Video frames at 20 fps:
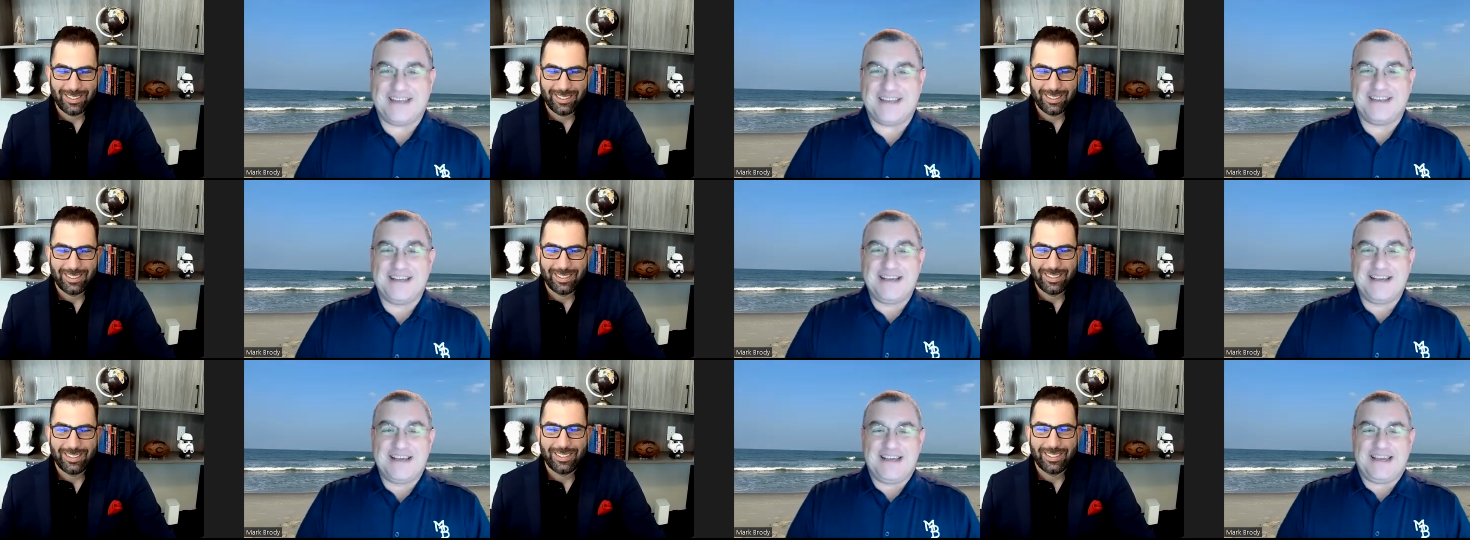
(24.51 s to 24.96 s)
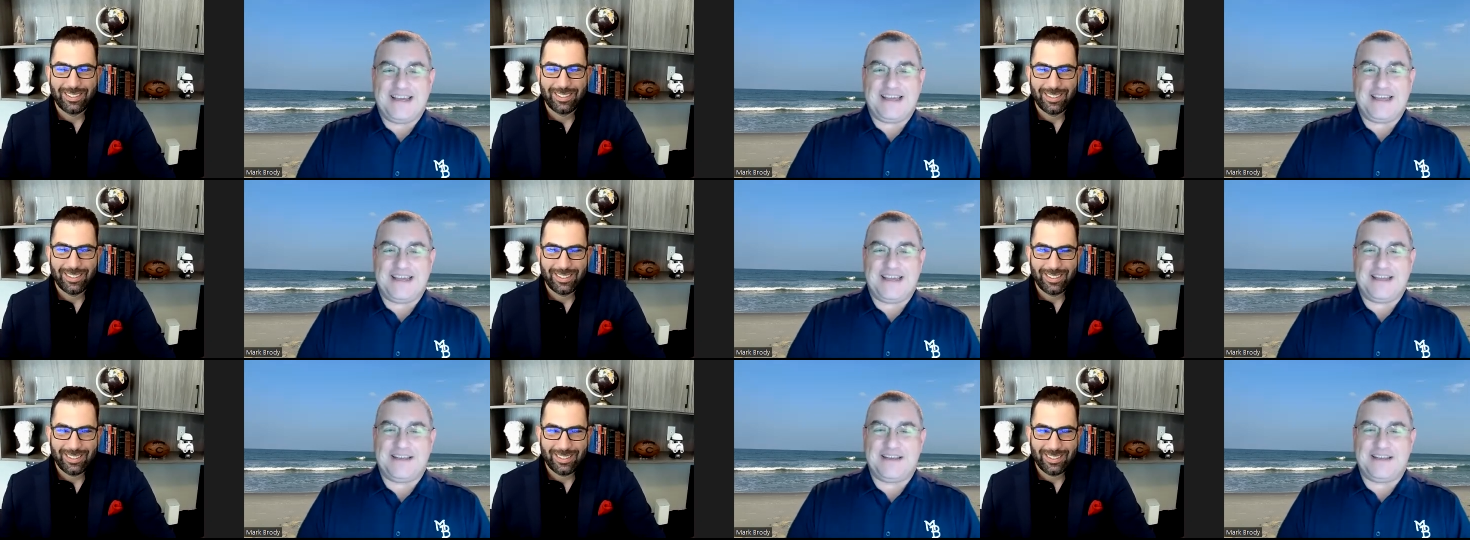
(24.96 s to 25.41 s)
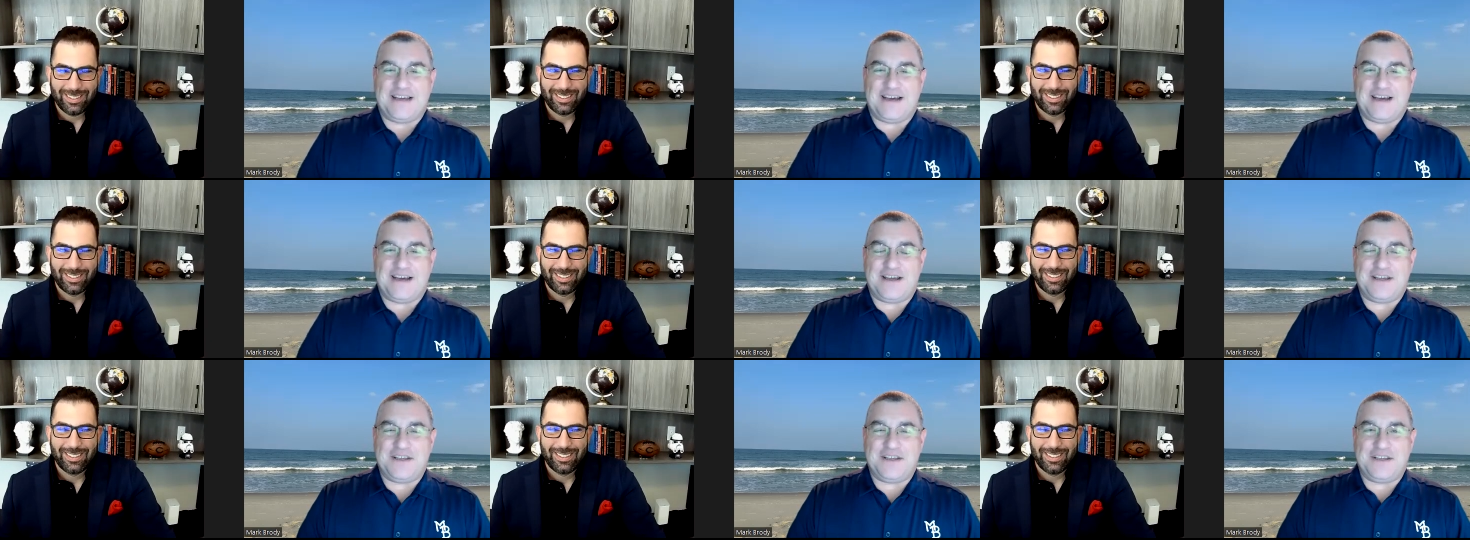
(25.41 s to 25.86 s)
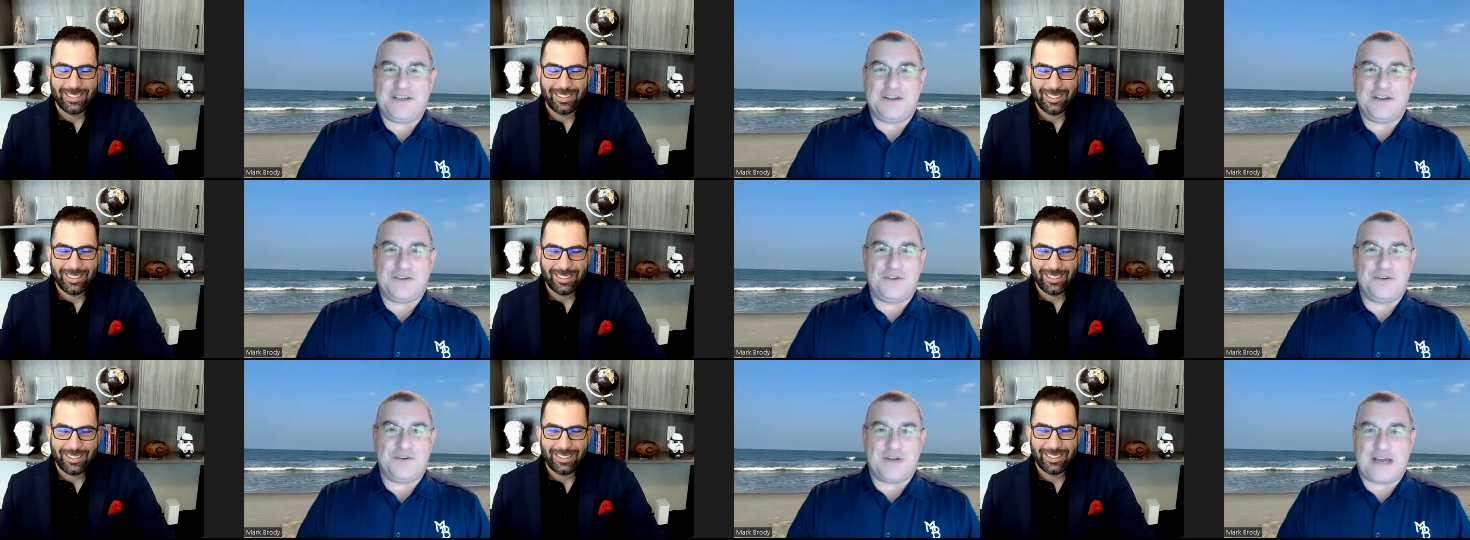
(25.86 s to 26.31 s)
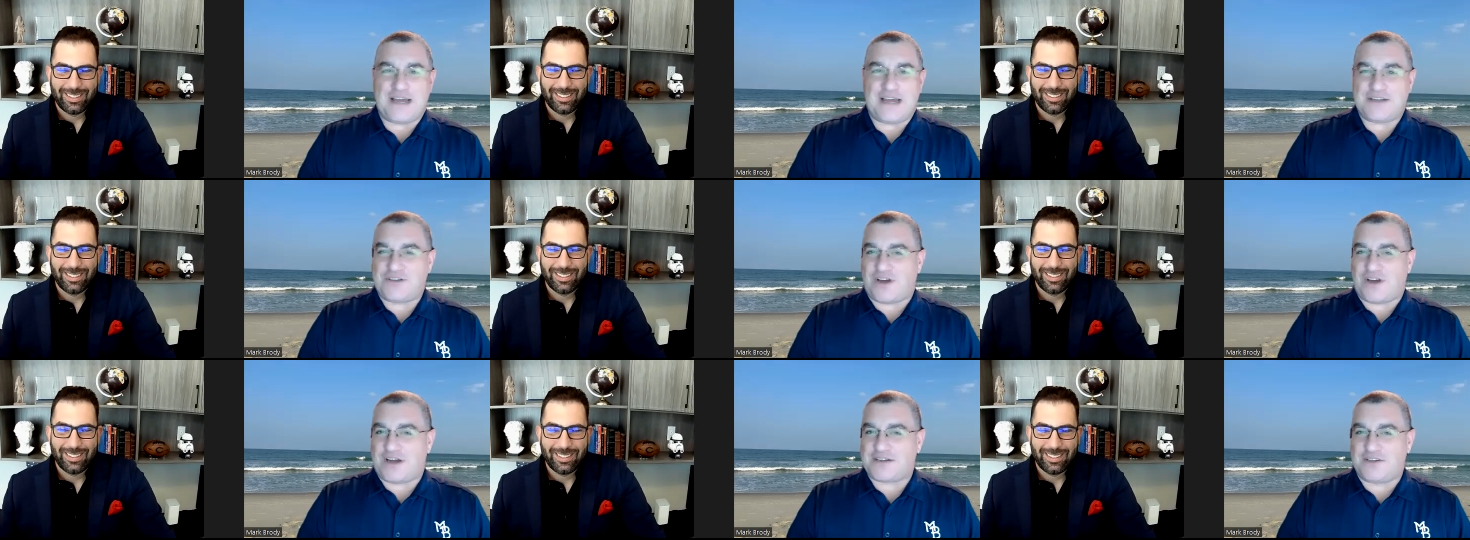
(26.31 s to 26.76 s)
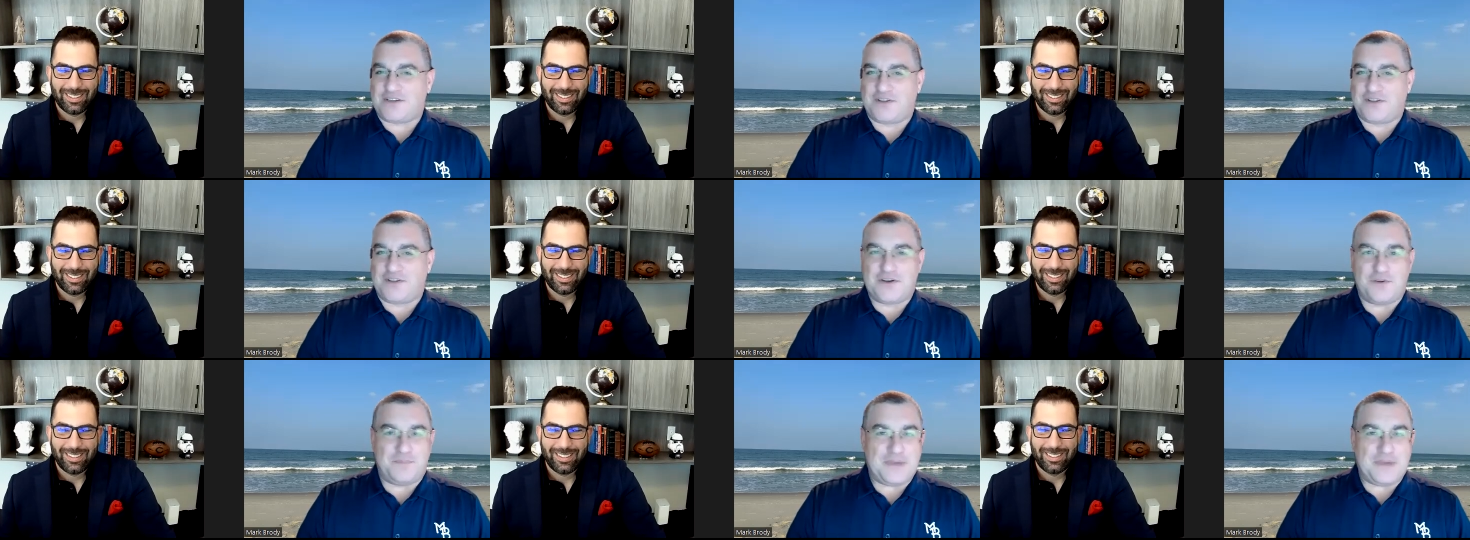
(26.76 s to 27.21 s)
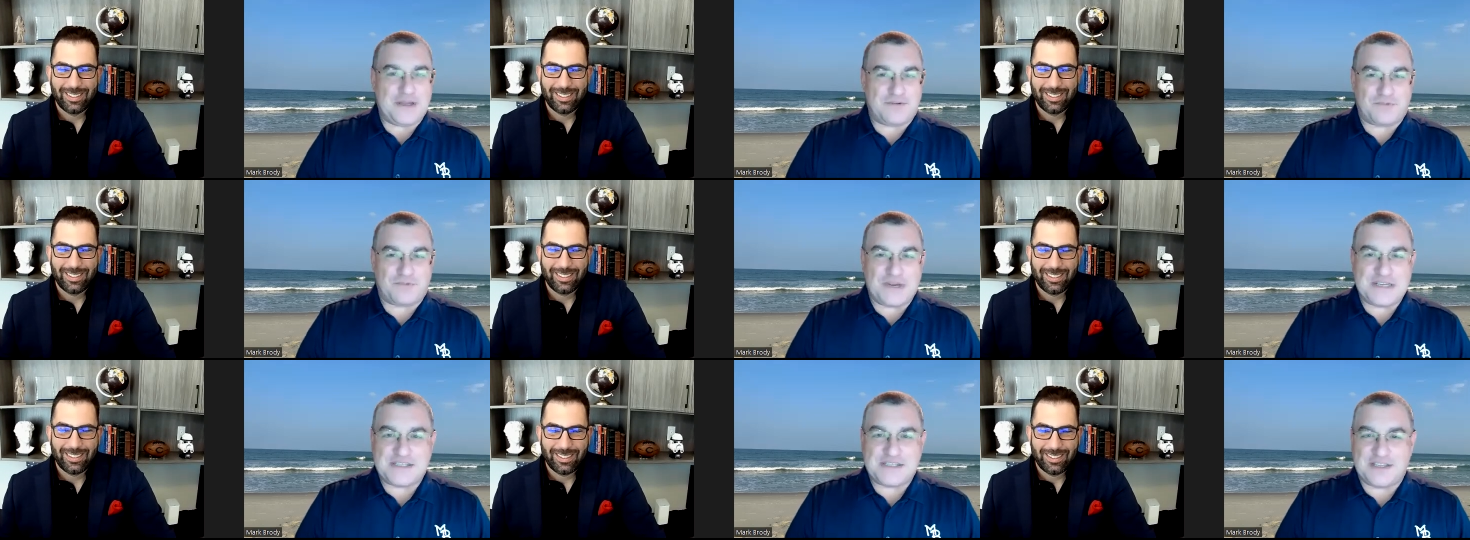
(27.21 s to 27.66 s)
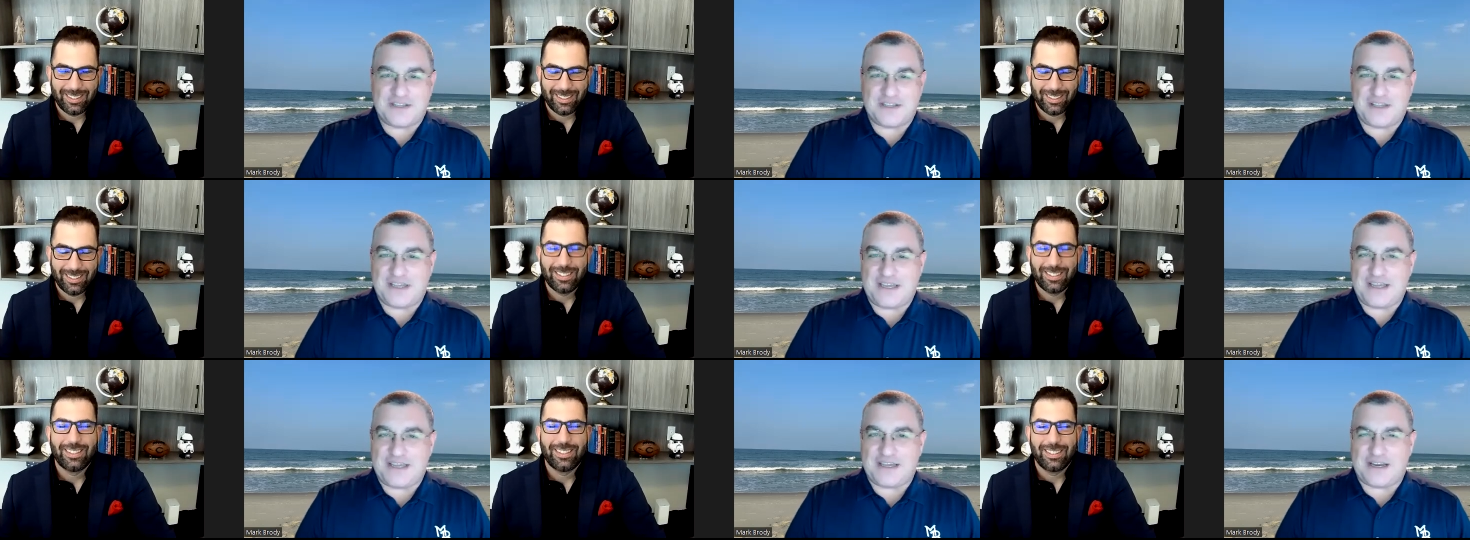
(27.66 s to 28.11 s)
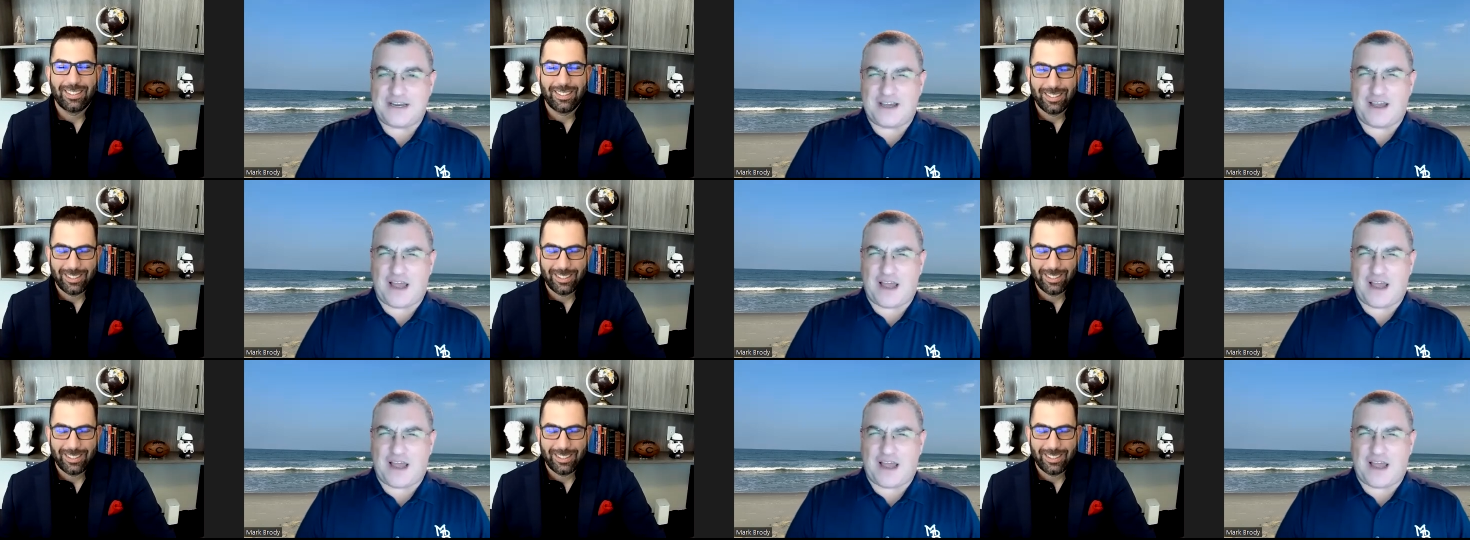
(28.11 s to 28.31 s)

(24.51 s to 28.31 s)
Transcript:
Speaker 1: And you know, you and I talked a little bit recently,